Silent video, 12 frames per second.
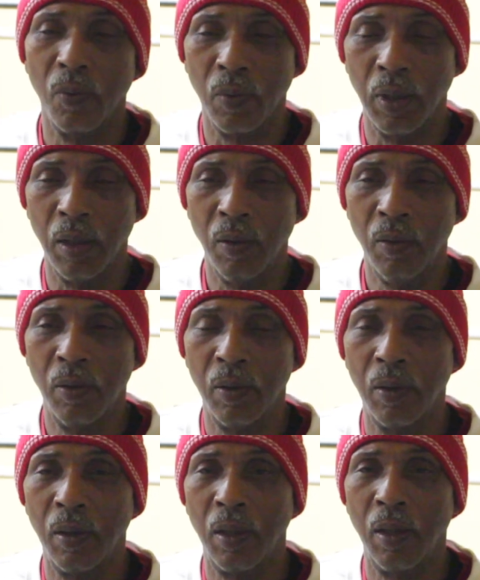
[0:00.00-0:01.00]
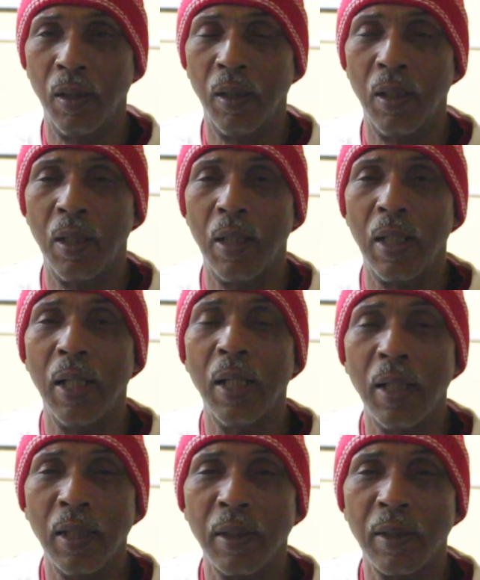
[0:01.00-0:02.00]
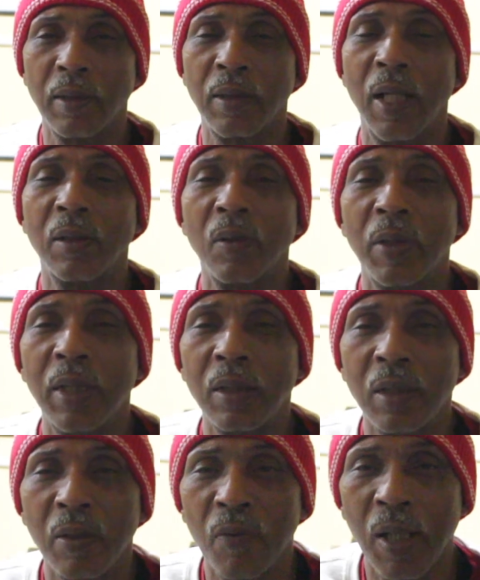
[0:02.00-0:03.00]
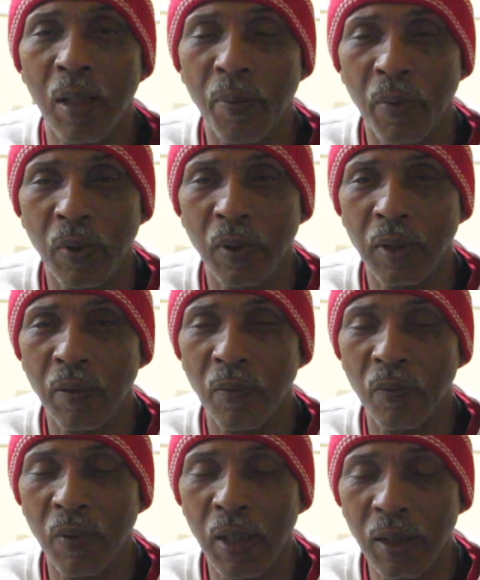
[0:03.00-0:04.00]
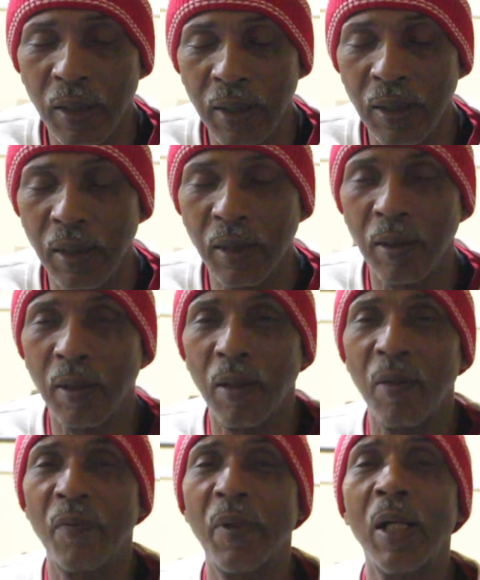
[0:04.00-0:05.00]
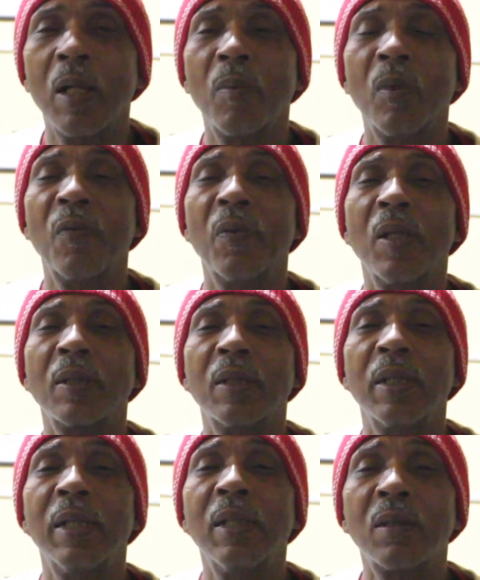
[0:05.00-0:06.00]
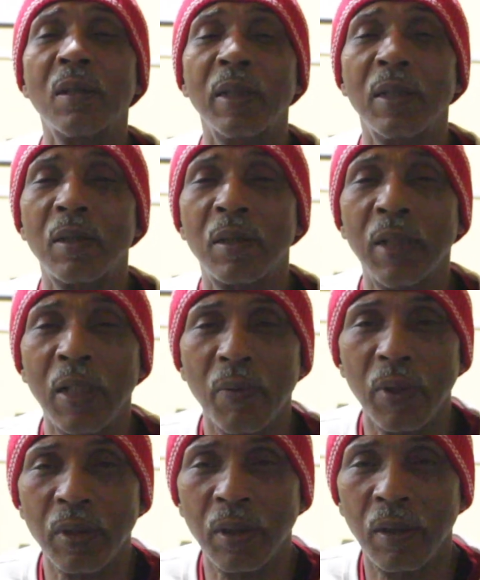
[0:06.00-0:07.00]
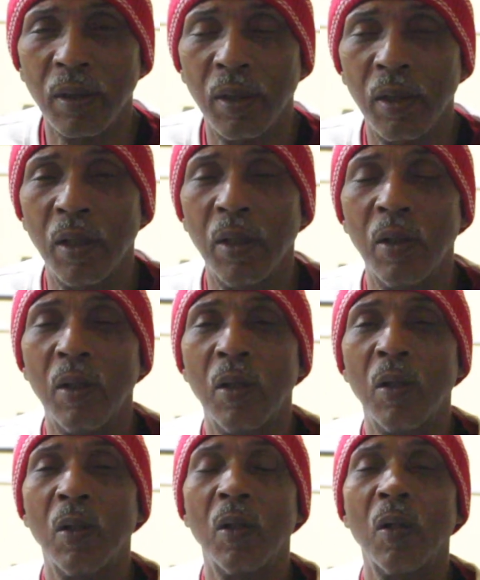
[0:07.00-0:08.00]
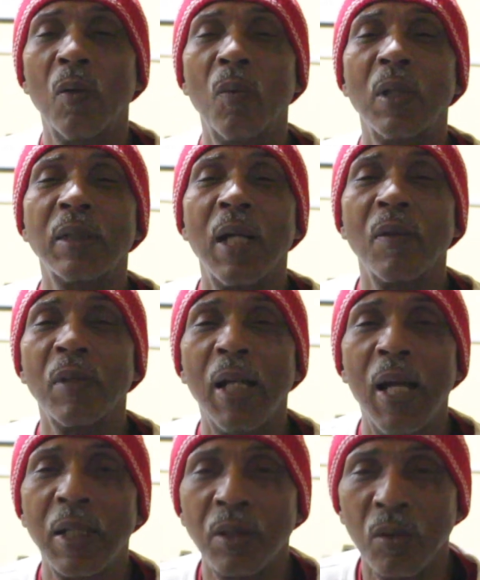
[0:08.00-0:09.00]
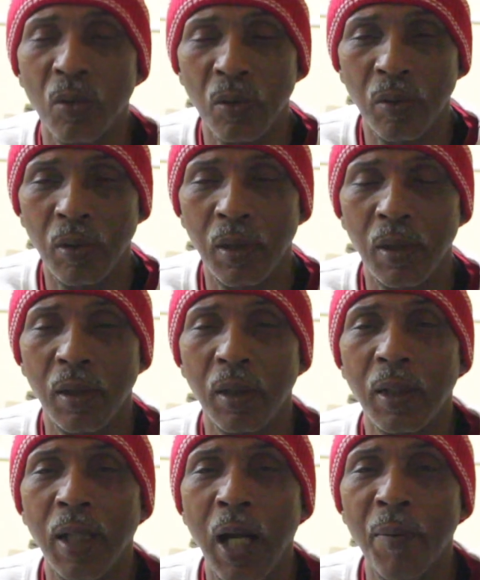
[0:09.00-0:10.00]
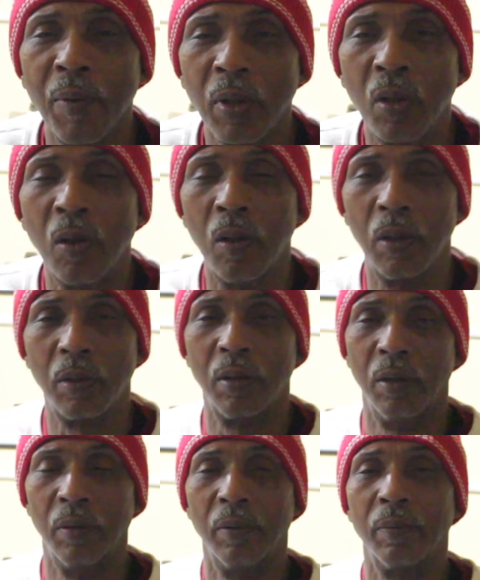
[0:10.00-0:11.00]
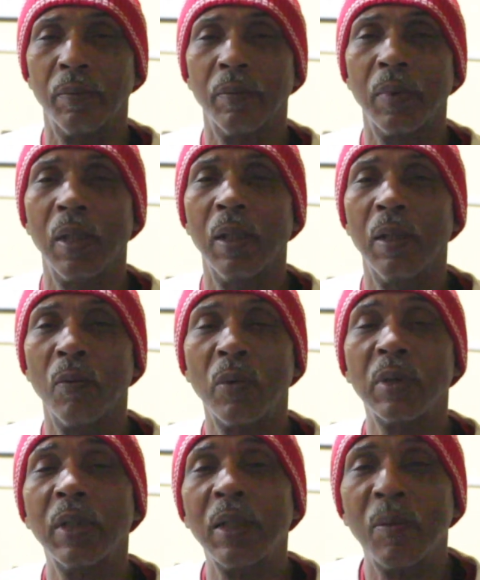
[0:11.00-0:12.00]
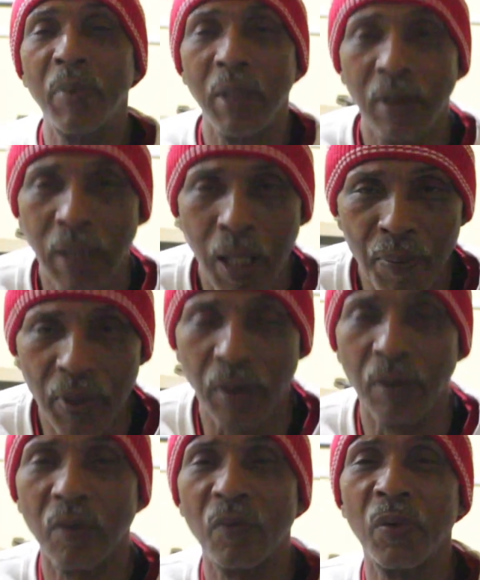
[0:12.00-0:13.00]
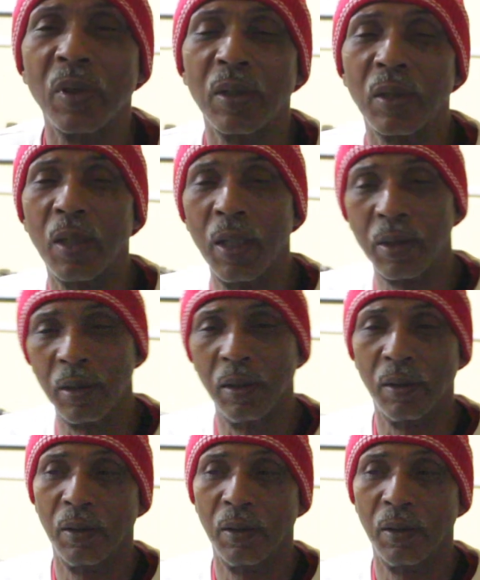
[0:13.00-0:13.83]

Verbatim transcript: You know, and it's not so easily readable, readily available for us to easily distinguish what's our national common cause, which needs to be a topic for discussion.